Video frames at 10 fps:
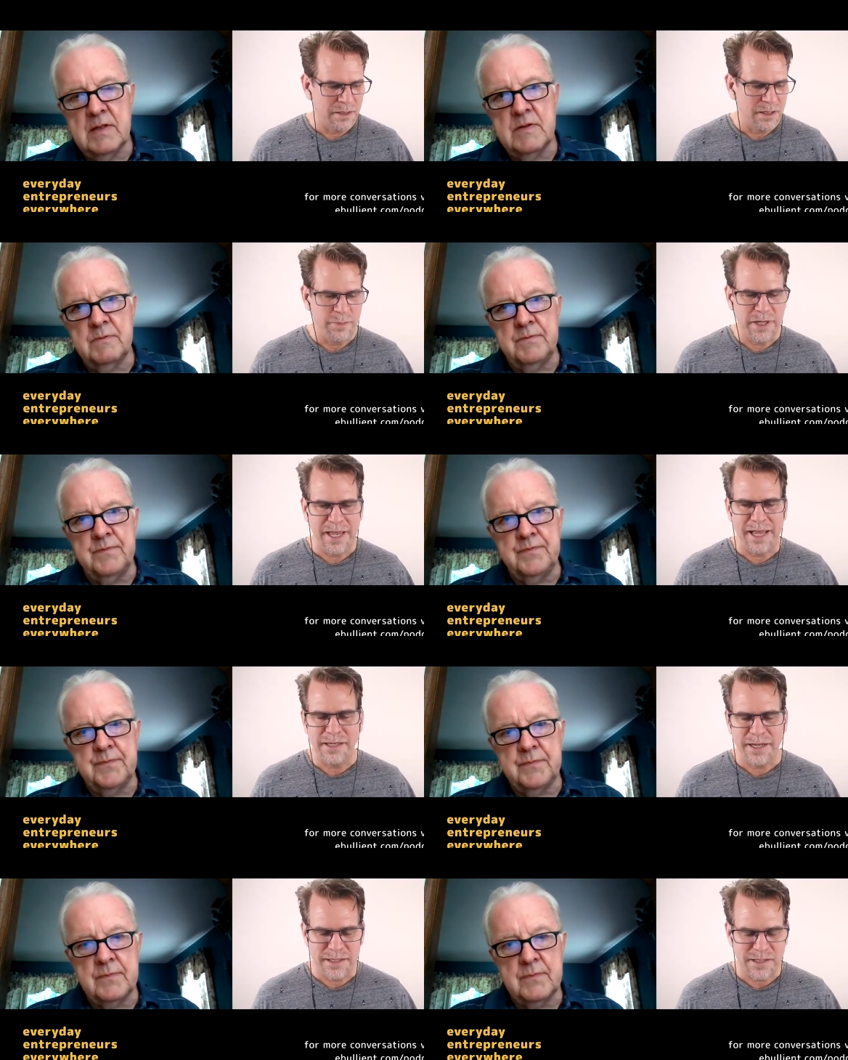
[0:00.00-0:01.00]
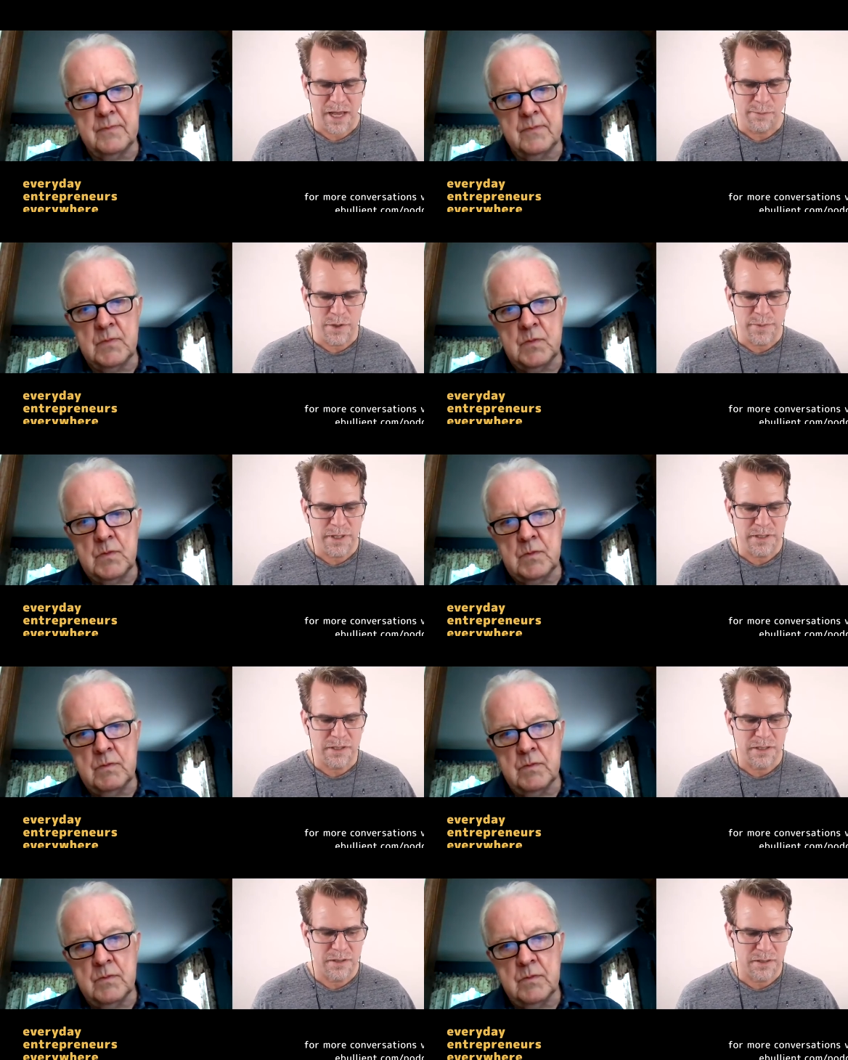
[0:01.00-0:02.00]
Speaker 1: a bit
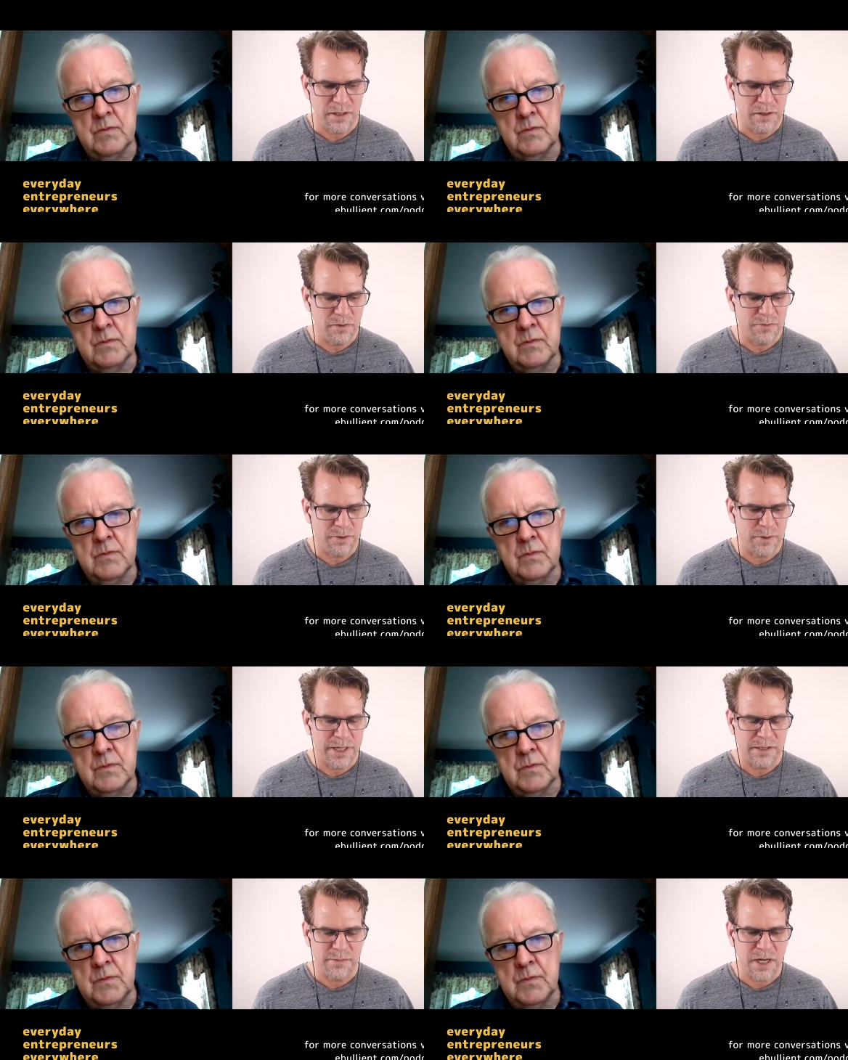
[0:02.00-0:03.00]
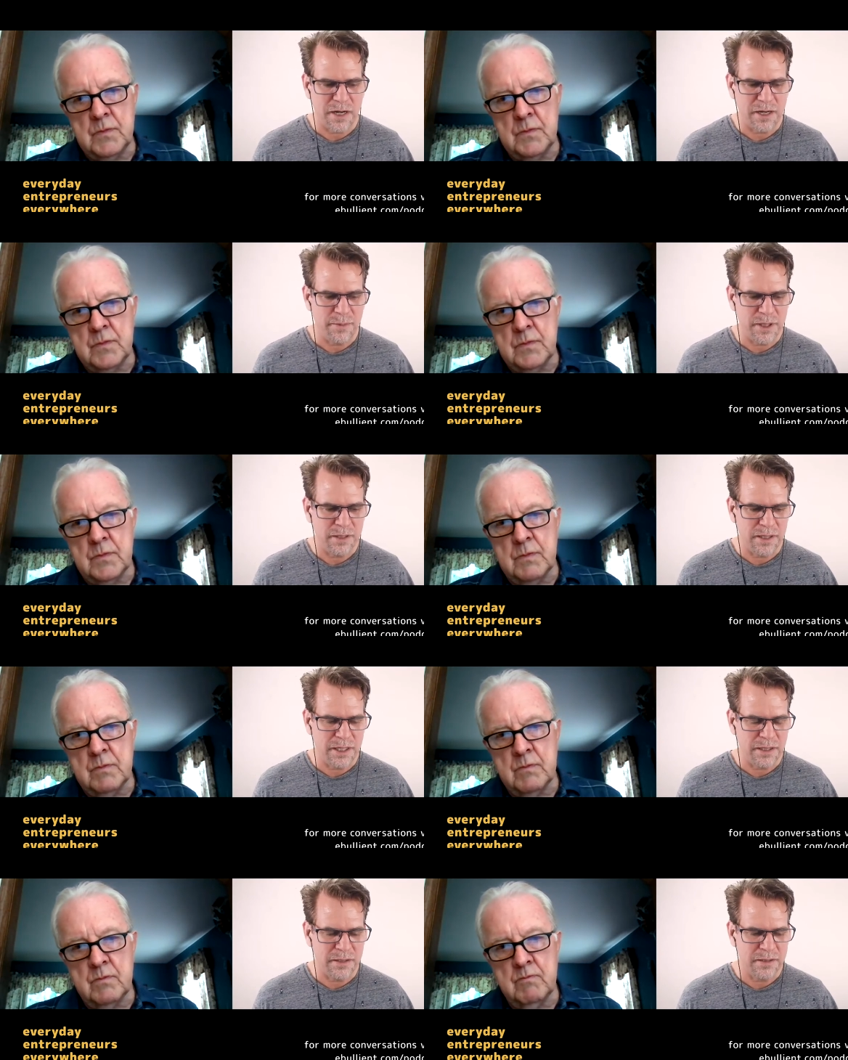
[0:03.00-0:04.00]
anti-establishment, you know, for quite some time, and
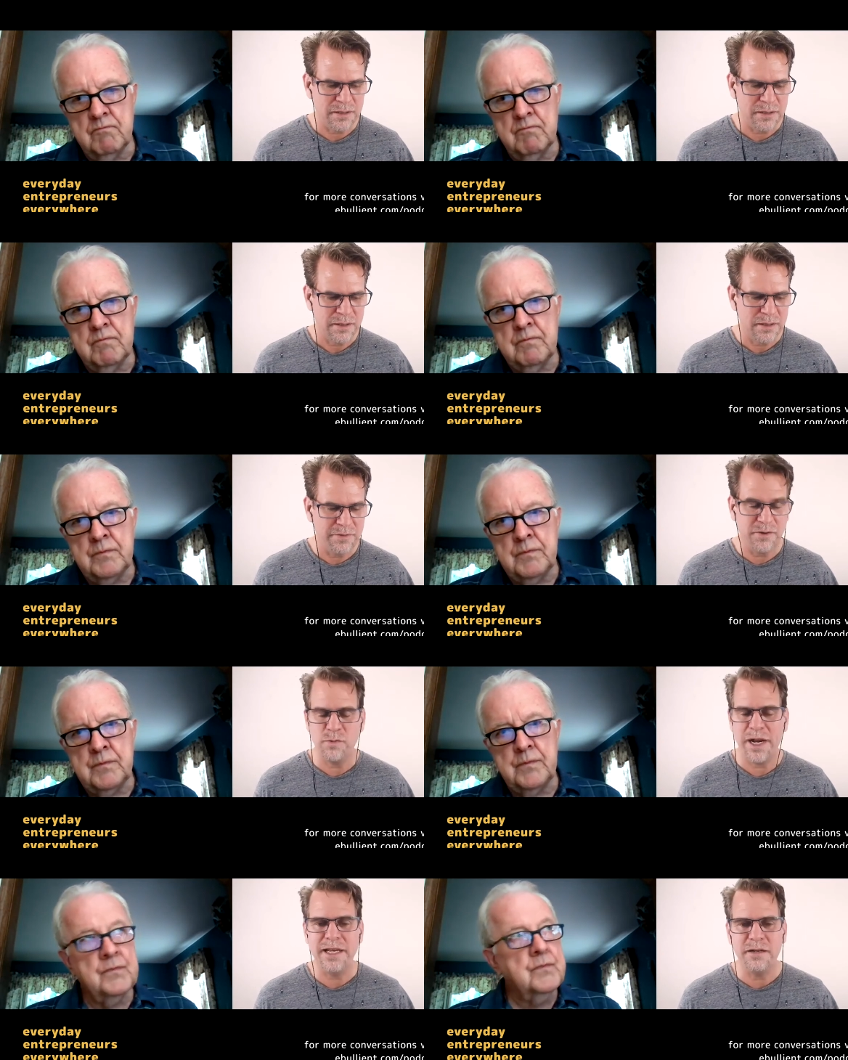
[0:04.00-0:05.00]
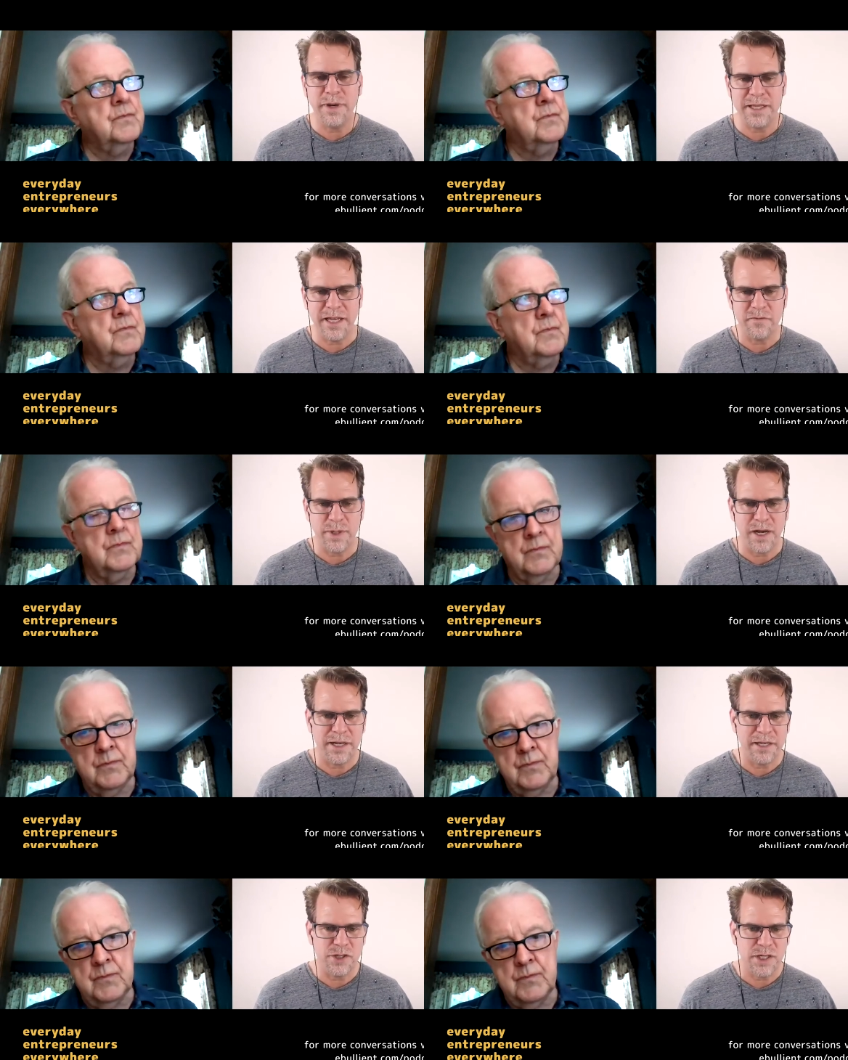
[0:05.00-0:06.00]
and even raided by the
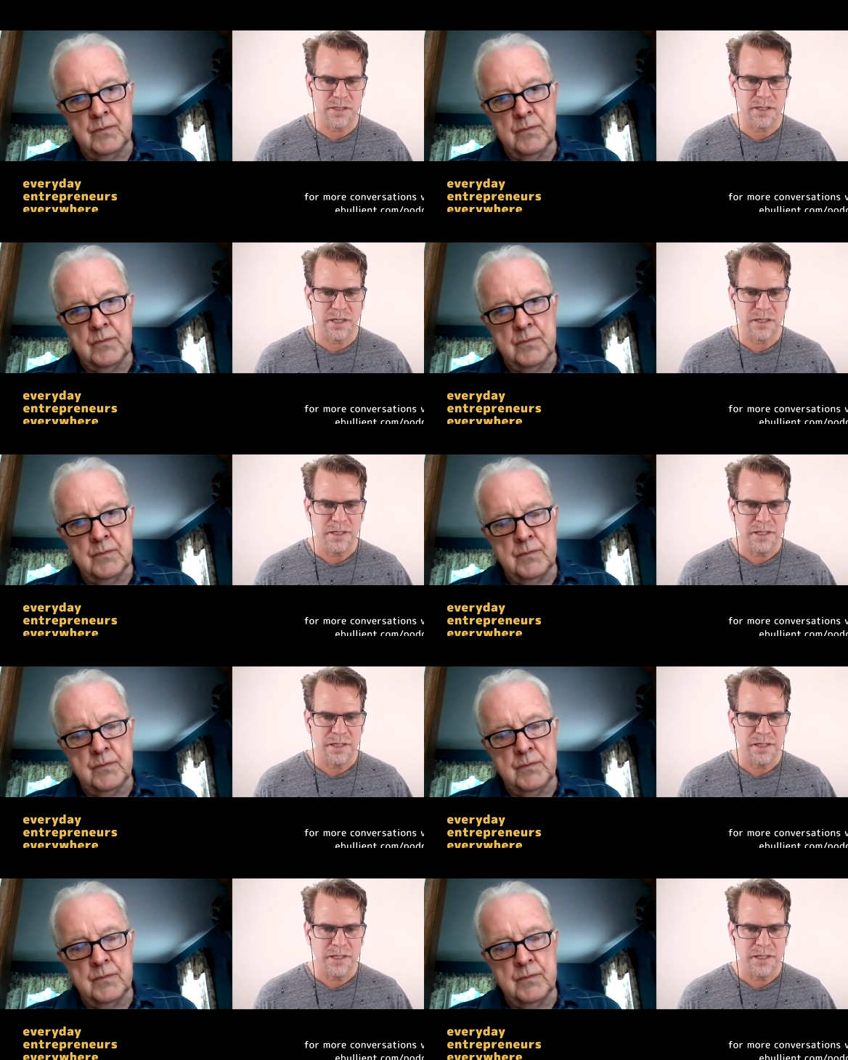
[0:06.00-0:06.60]
FBI unjustly.